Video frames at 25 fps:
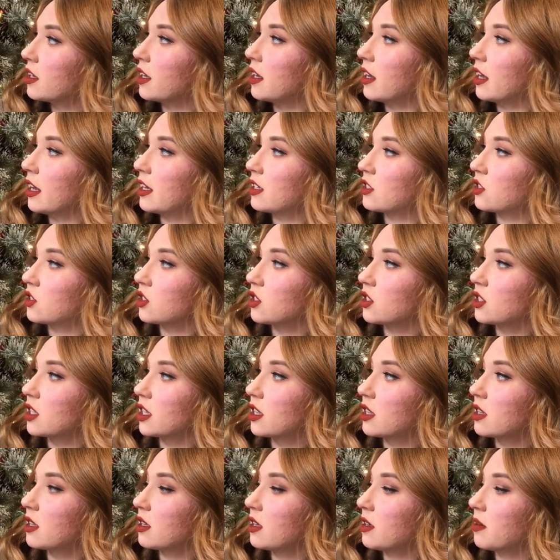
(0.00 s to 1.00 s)
Yeah, it's just
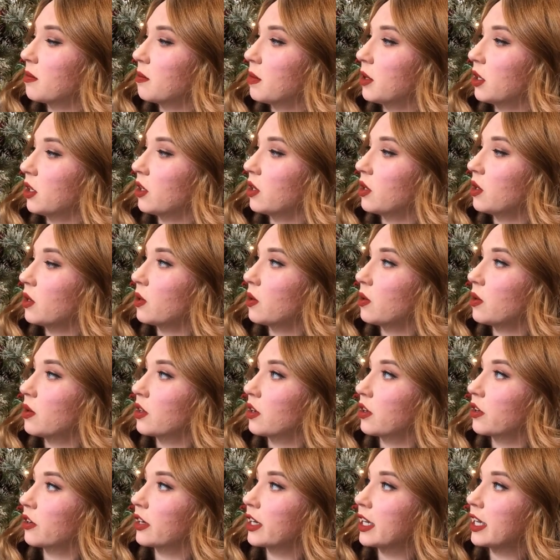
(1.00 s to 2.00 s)
like the blue, the
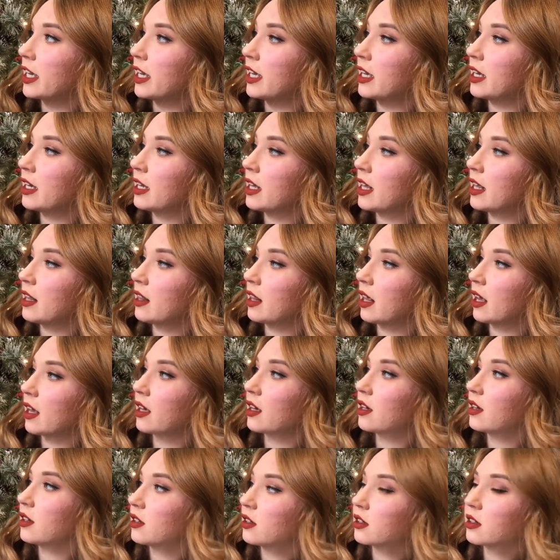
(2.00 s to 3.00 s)
green, and like